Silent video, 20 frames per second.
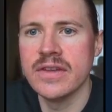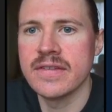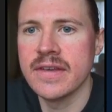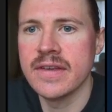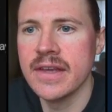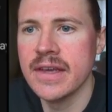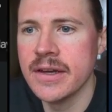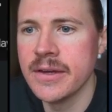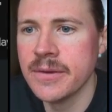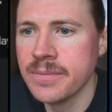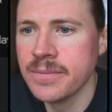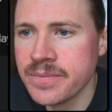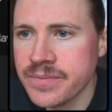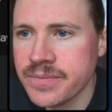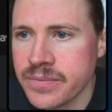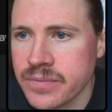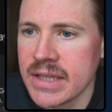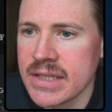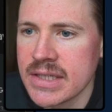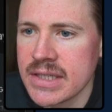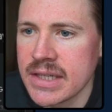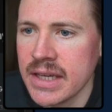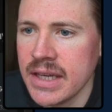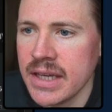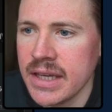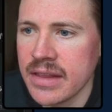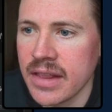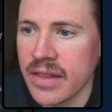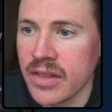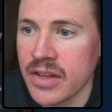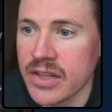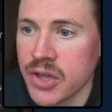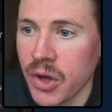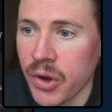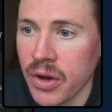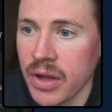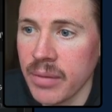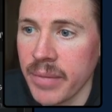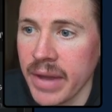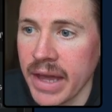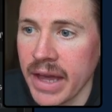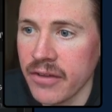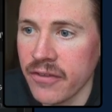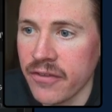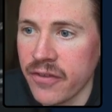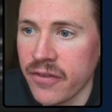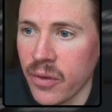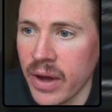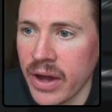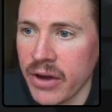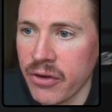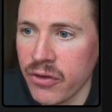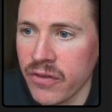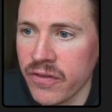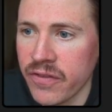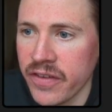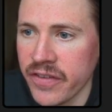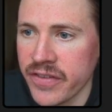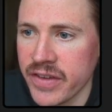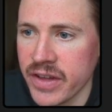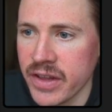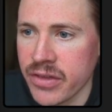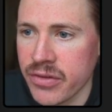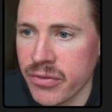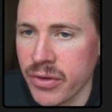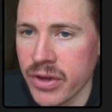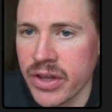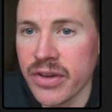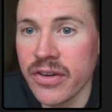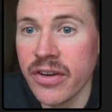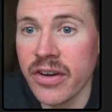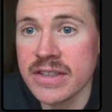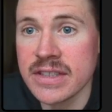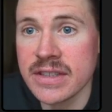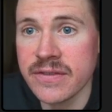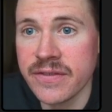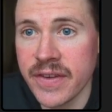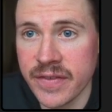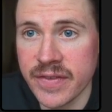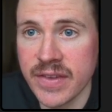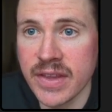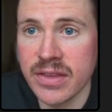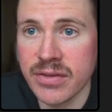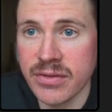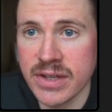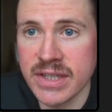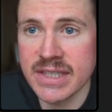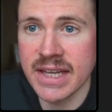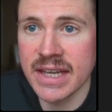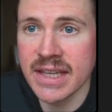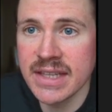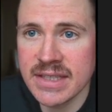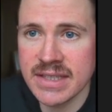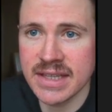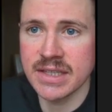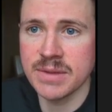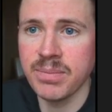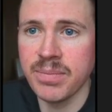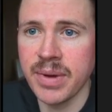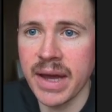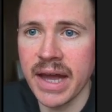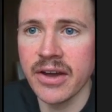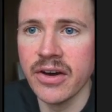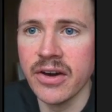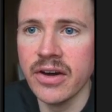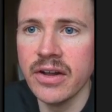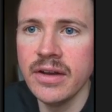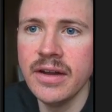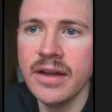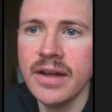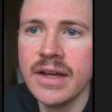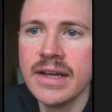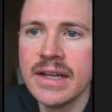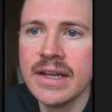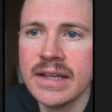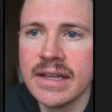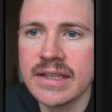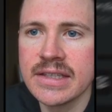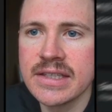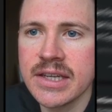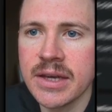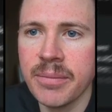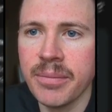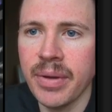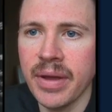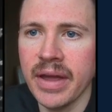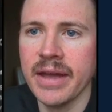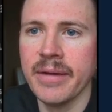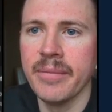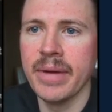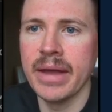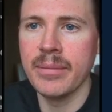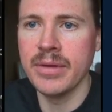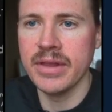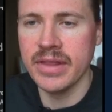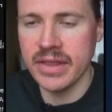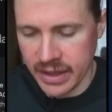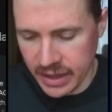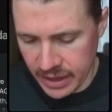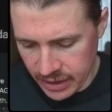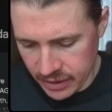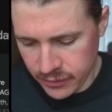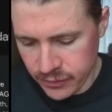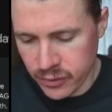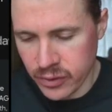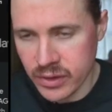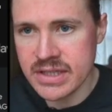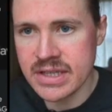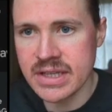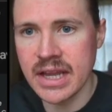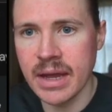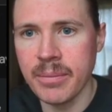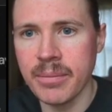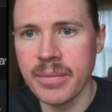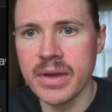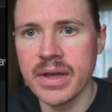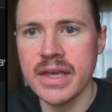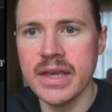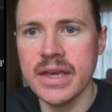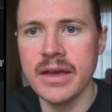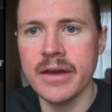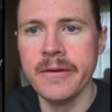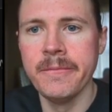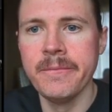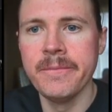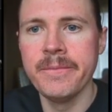here. You can see here that the total amount, 453 euros and 53 cents, that's bang on. Let's compare maybe the invoice number here.